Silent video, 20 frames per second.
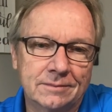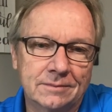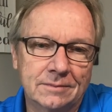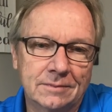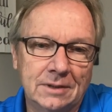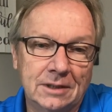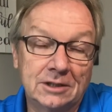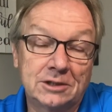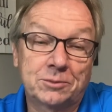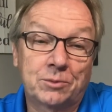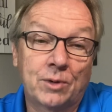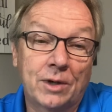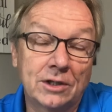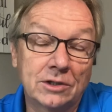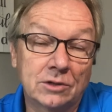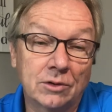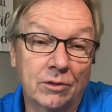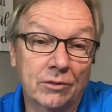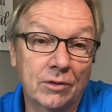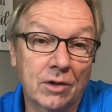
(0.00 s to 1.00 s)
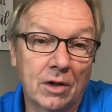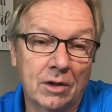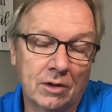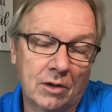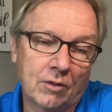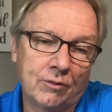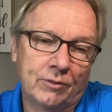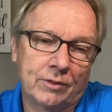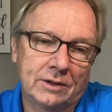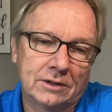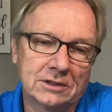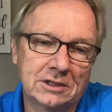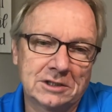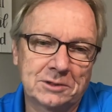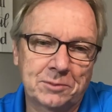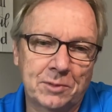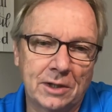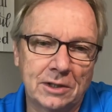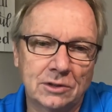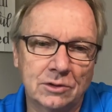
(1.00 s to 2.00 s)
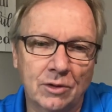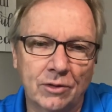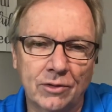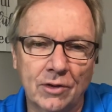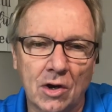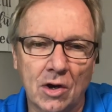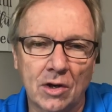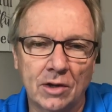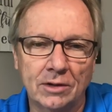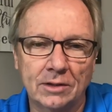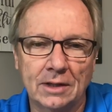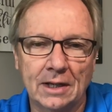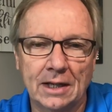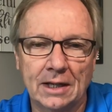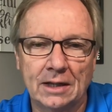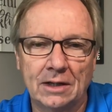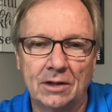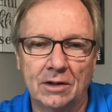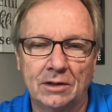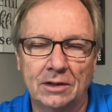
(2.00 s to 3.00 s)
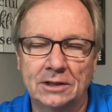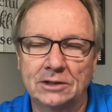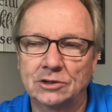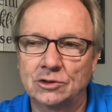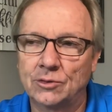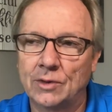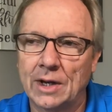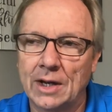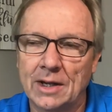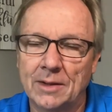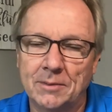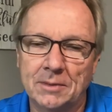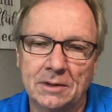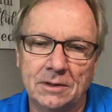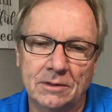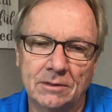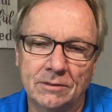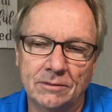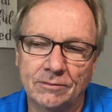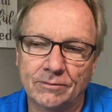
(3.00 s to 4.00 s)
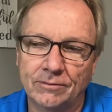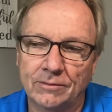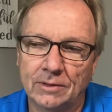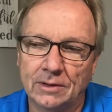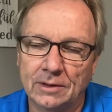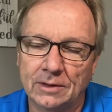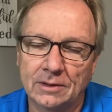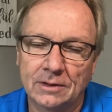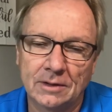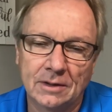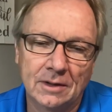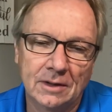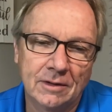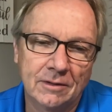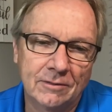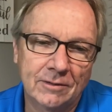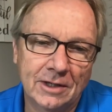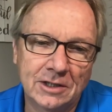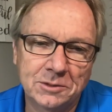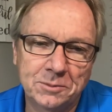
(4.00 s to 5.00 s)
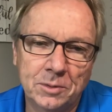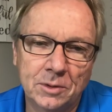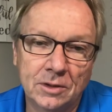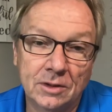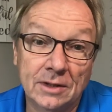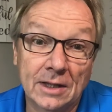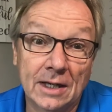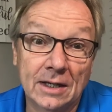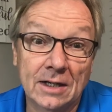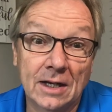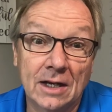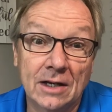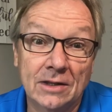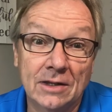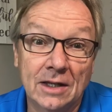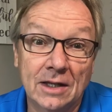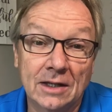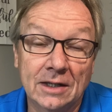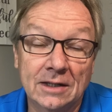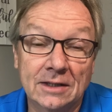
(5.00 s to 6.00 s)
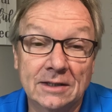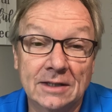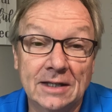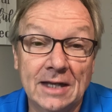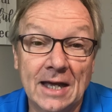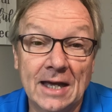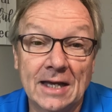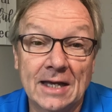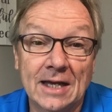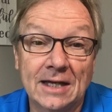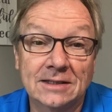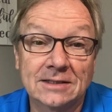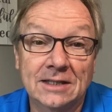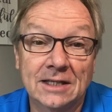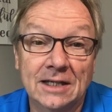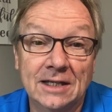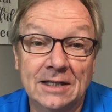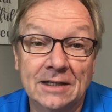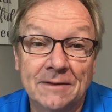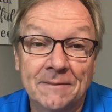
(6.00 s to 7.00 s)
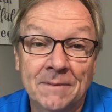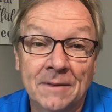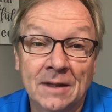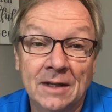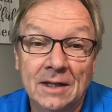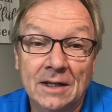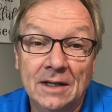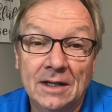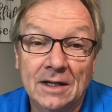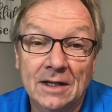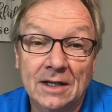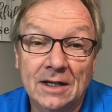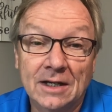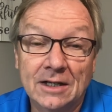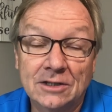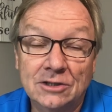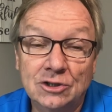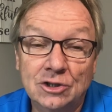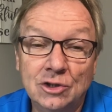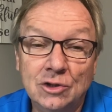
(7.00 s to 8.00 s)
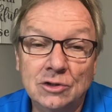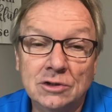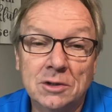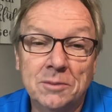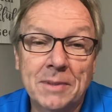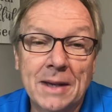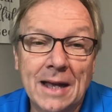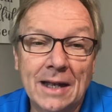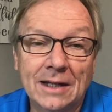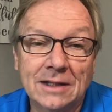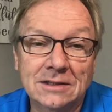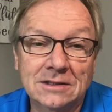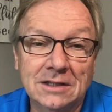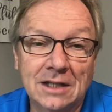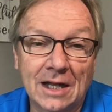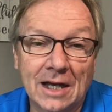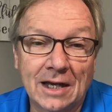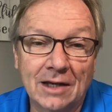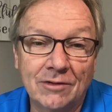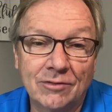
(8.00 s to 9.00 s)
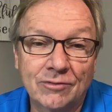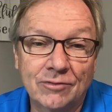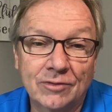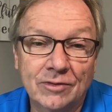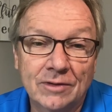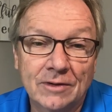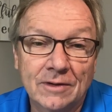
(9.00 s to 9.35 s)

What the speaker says: inspirational thought. Hopefully it's inspirational thought, and on Instagram and Facebook, that kind of thing. And today I said, choose a balanced life.